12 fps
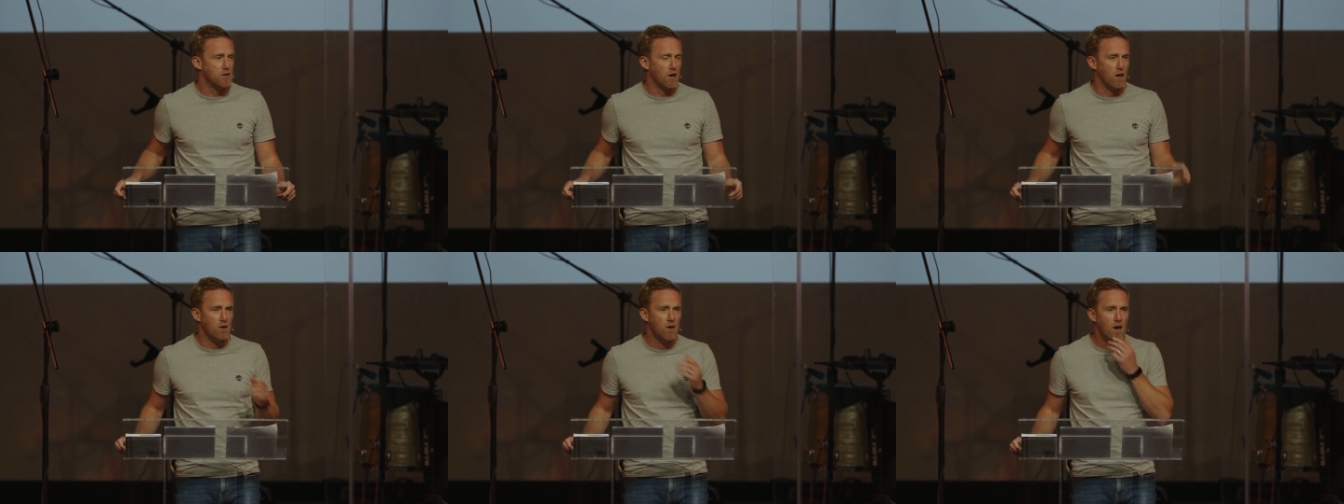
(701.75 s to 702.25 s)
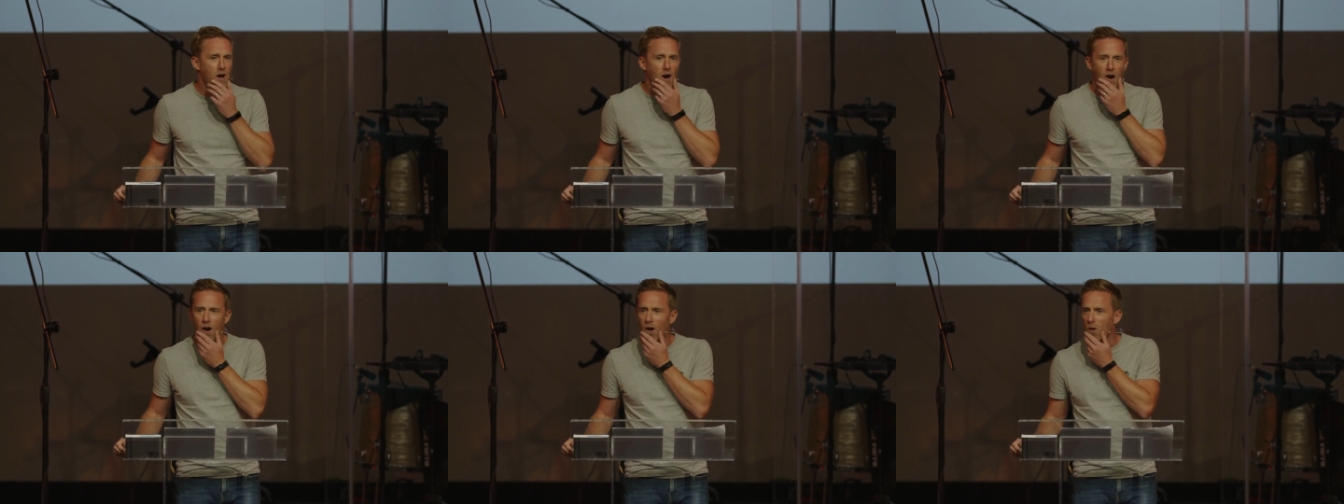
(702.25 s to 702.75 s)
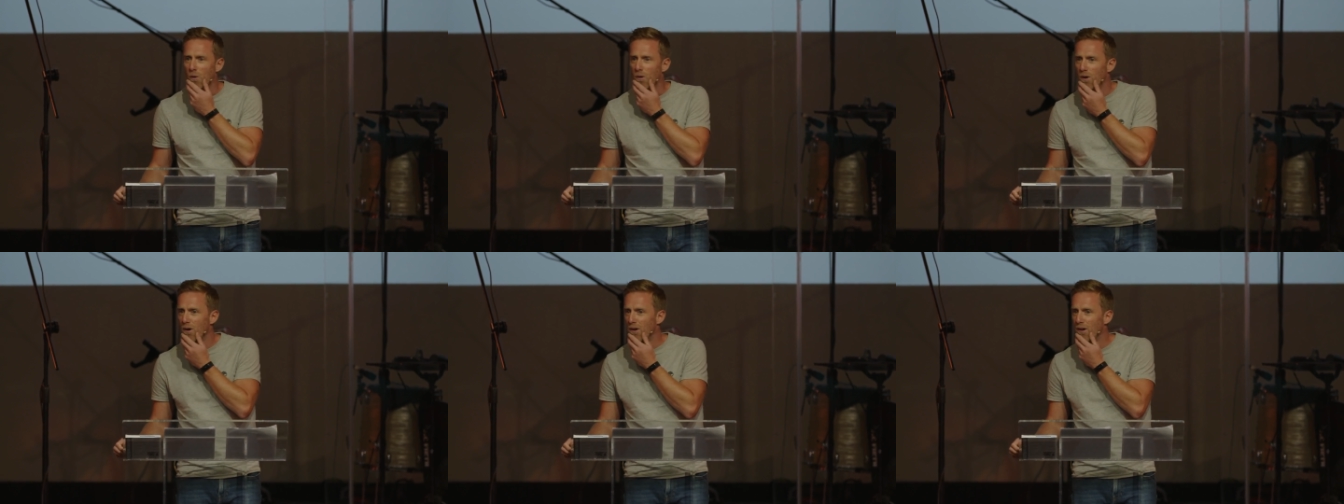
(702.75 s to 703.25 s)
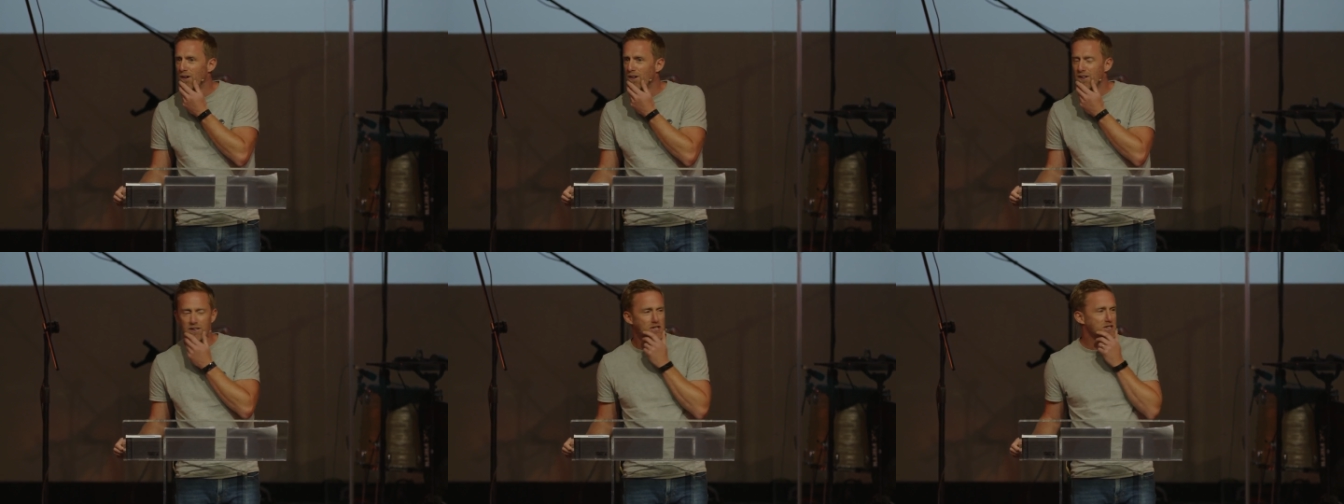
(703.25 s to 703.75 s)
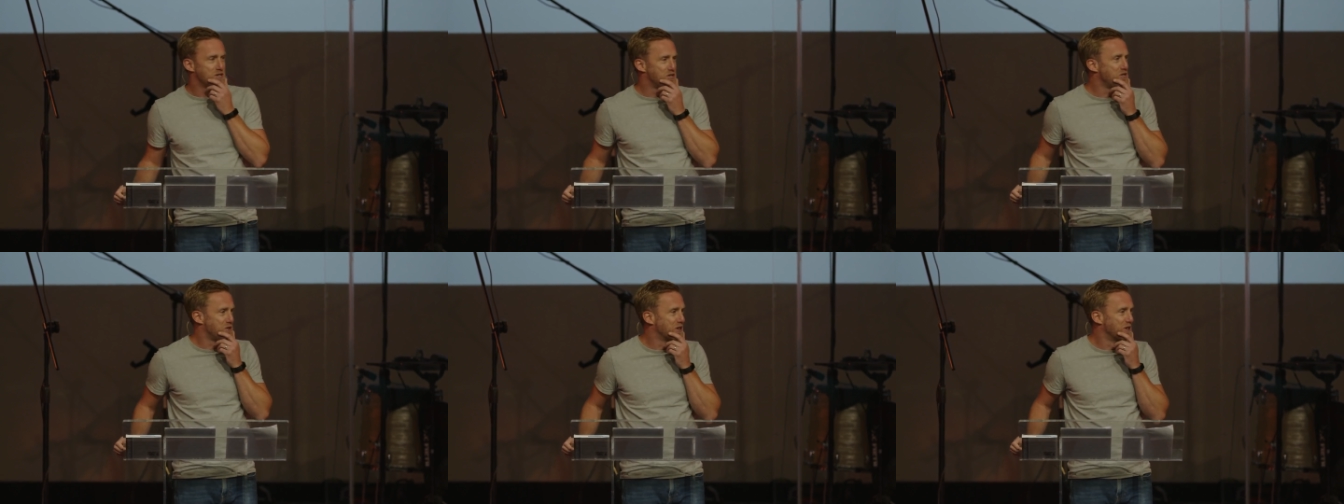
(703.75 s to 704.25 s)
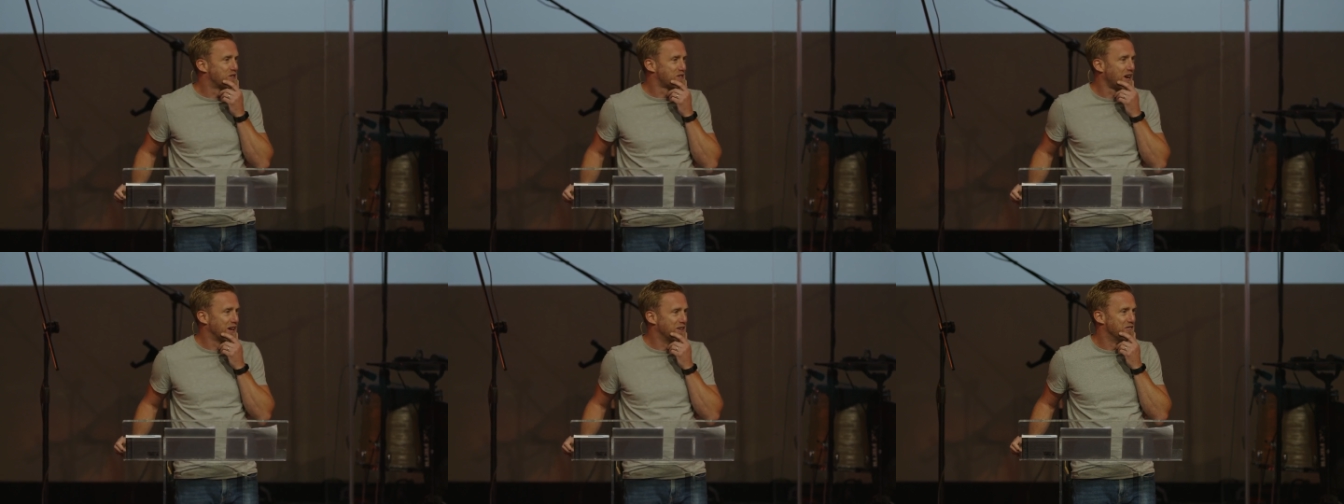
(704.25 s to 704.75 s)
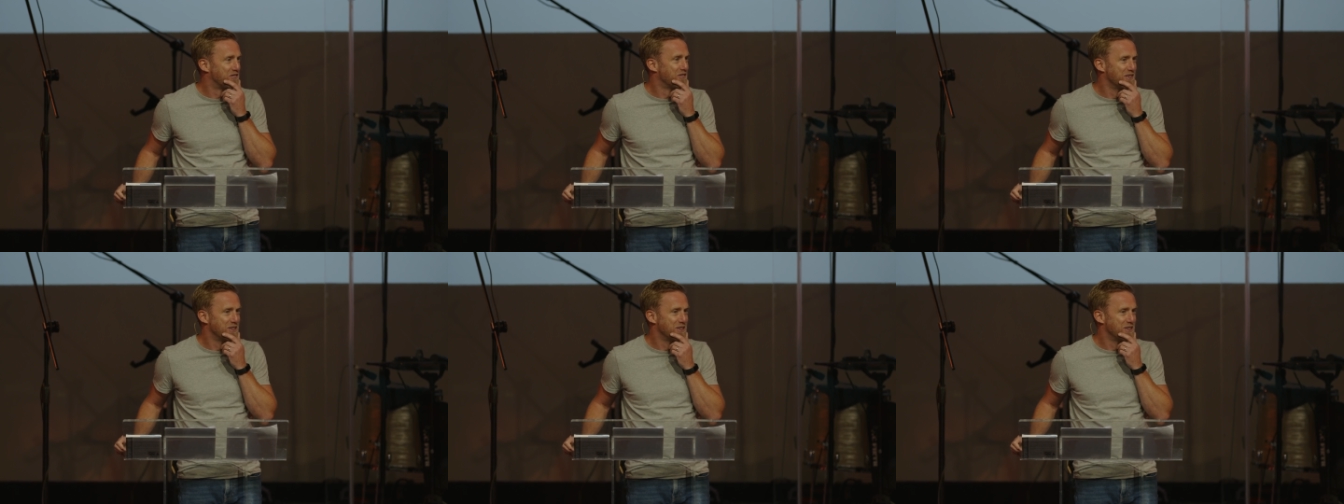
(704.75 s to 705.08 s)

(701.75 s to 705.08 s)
And you go, oh, Jesus, you can save.